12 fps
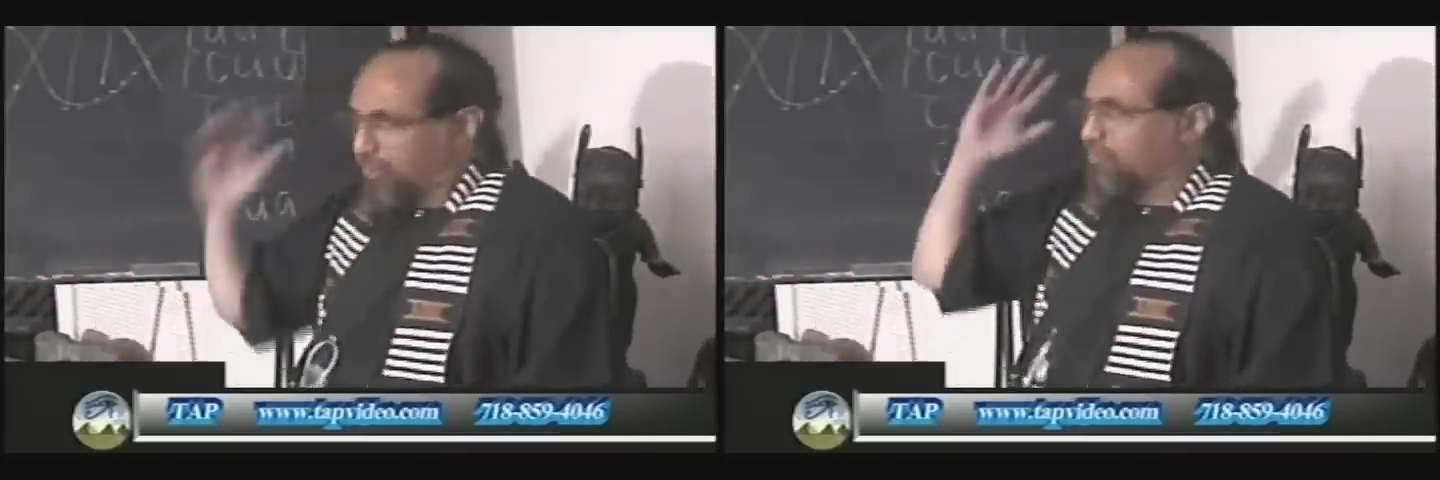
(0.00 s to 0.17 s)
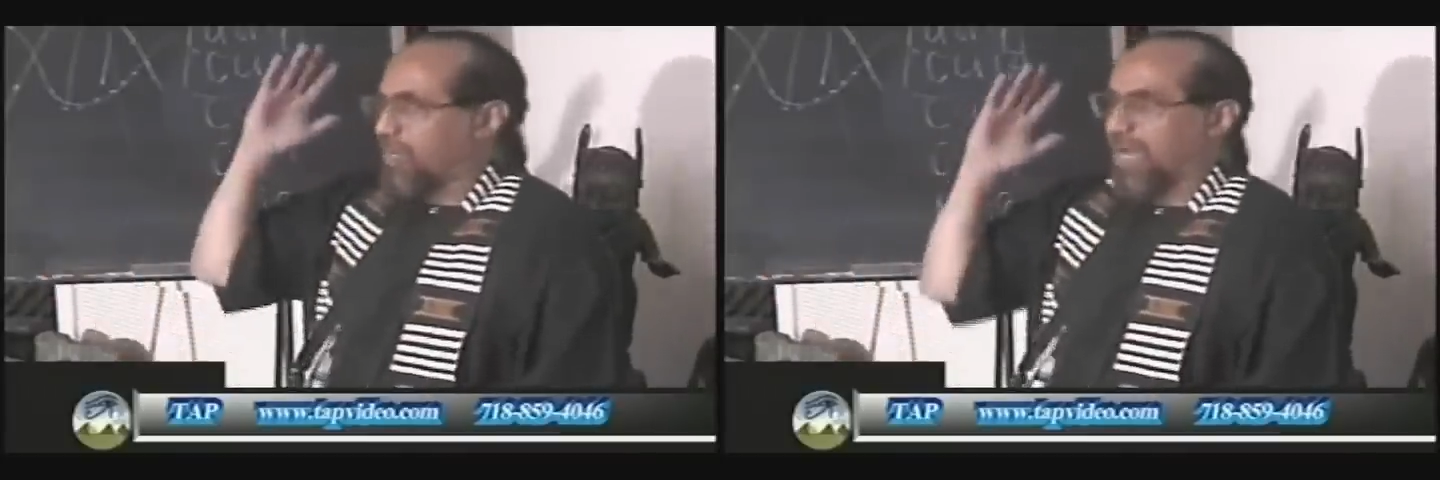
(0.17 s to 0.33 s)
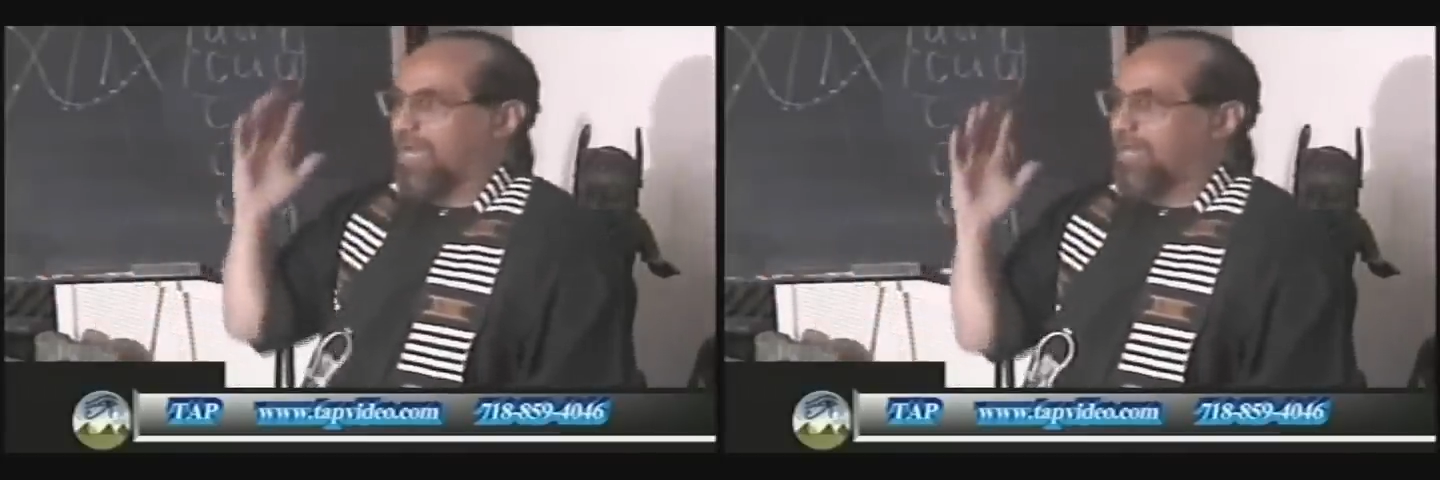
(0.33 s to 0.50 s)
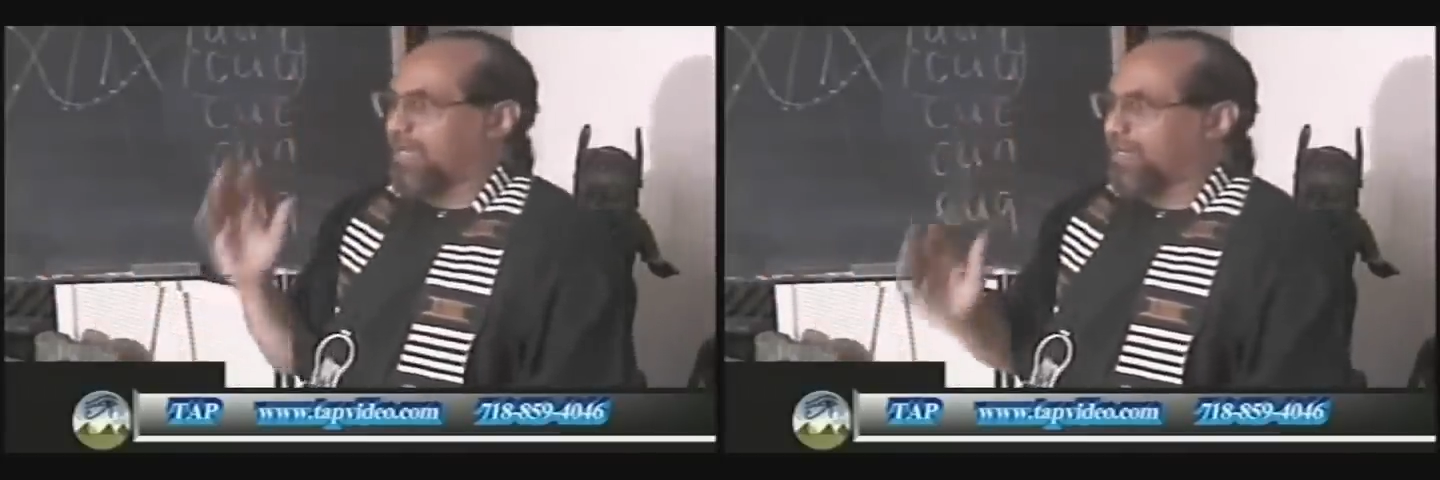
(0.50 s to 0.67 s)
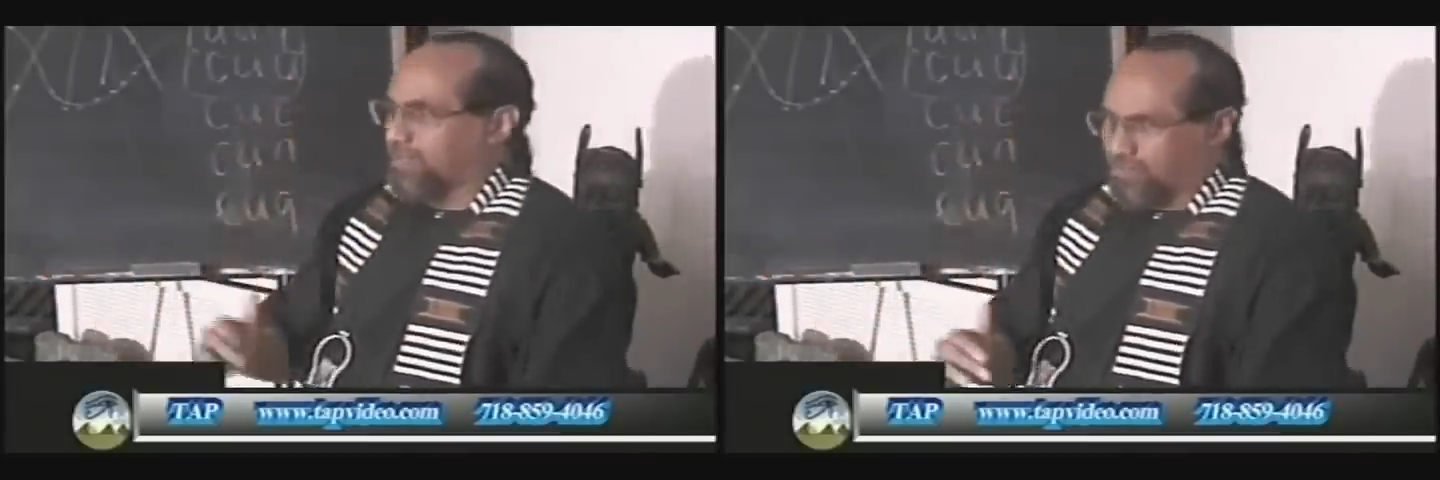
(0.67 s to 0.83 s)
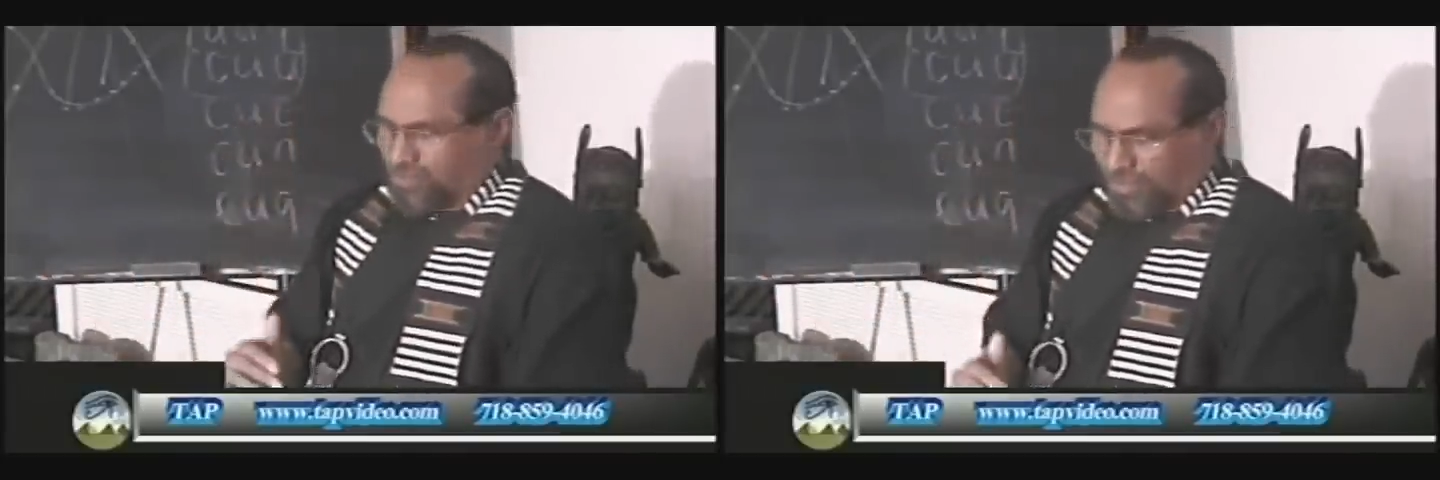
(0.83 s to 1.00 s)
all of your
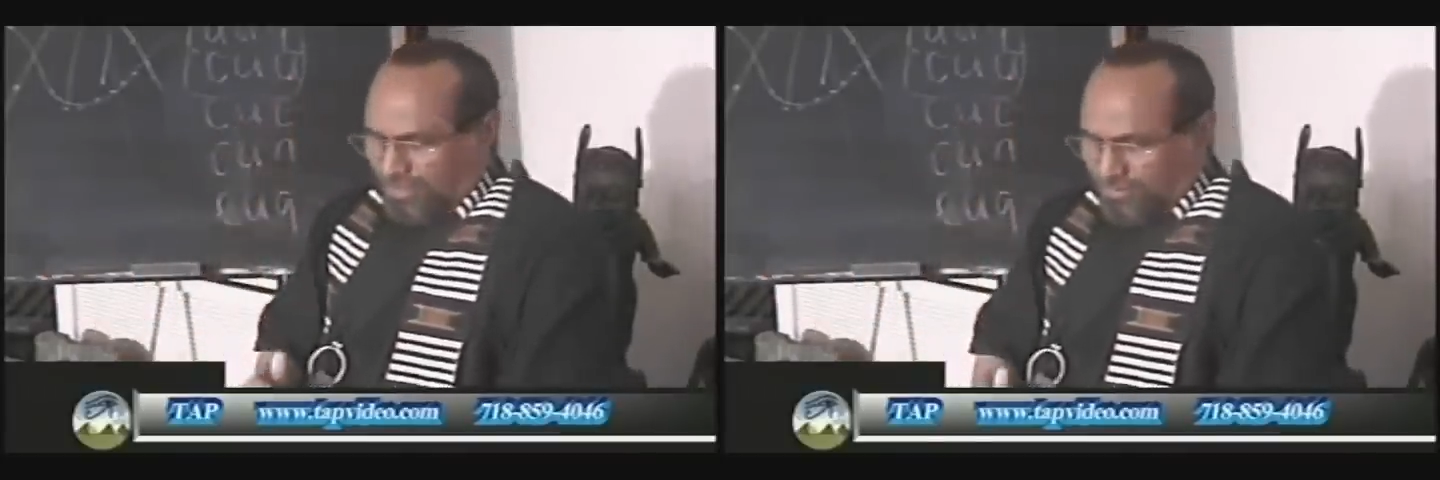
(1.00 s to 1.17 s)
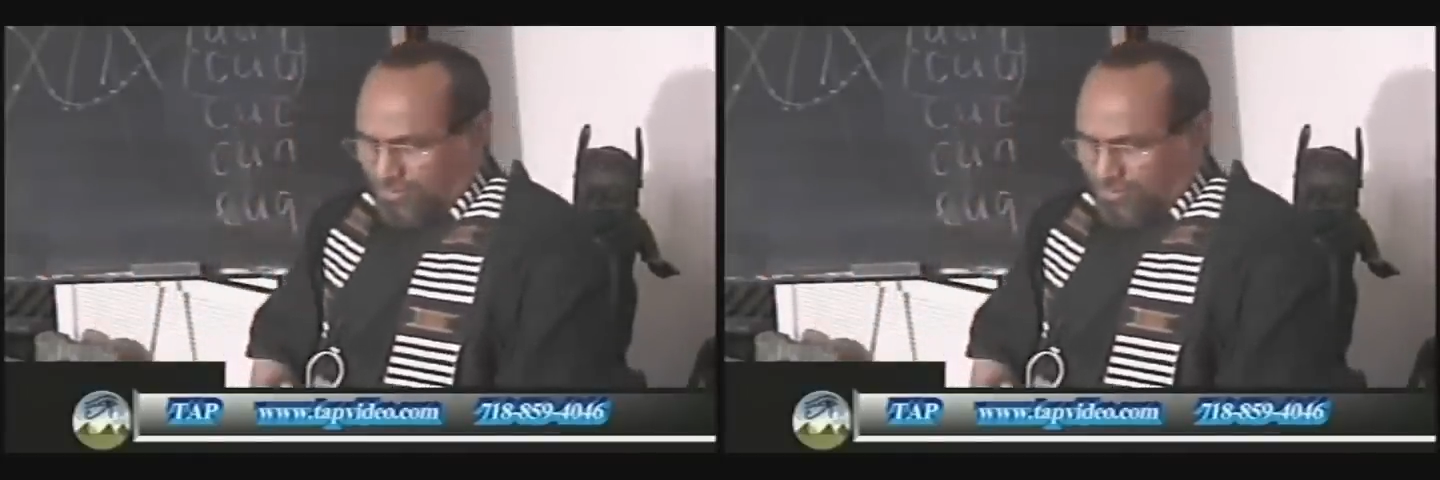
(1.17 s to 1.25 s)
higher energy